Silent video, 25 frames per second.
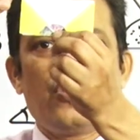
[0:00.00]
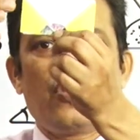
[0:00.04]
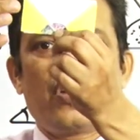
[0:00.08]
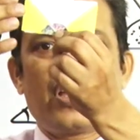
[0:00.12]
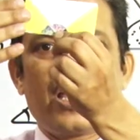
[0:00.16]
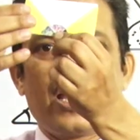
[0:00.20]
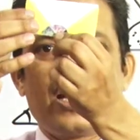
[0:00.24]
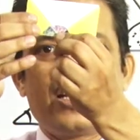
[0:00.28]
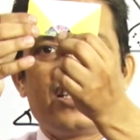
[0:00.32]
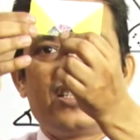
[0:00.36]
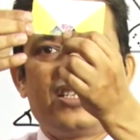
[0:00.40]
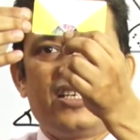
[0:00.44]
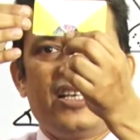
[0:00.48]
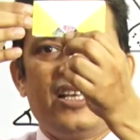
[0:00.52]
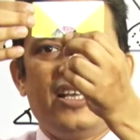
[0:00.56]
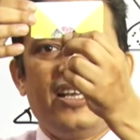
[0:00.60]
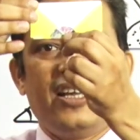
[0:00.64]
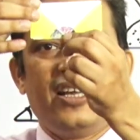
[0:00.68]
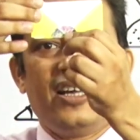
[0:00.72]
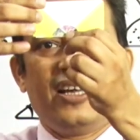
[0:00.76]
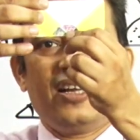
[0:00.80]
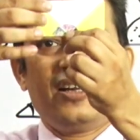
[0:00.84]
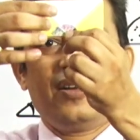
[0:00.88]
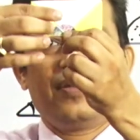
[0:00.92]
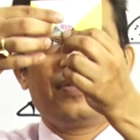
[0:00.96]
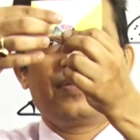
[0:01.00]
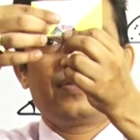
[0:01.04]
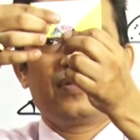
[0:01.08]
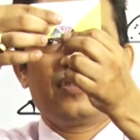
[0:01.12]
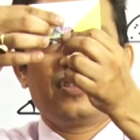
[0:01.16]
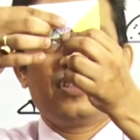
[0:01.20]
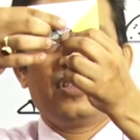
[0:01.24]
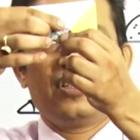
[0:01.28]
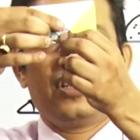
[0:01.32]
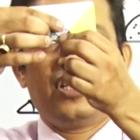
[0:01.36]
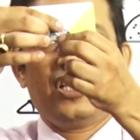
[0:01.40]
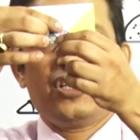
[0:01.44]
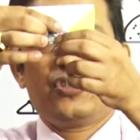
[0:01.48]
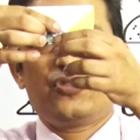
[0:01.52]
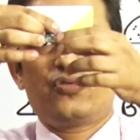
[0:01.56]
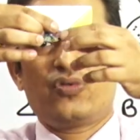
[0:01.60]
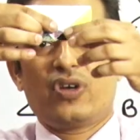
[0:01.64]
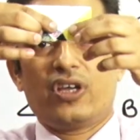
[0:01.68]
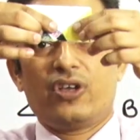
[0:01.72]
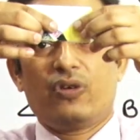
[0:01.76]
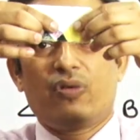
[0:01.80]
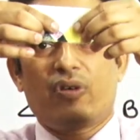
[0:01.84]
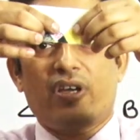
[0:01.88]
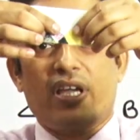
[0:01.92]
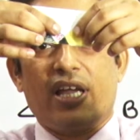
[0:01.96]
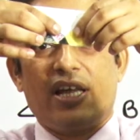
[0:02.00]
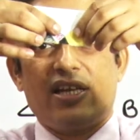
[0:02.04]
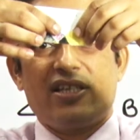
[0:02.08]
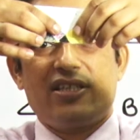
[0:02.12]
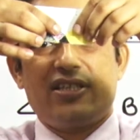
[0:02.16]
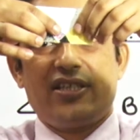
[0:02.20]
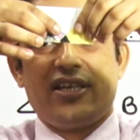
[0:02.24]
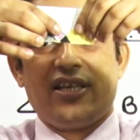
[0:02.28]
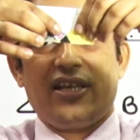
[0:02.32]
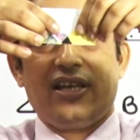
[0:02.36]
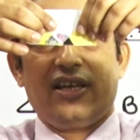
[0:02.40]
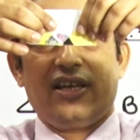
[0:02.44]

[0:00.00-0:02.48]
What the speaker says: can see here, this way you can see,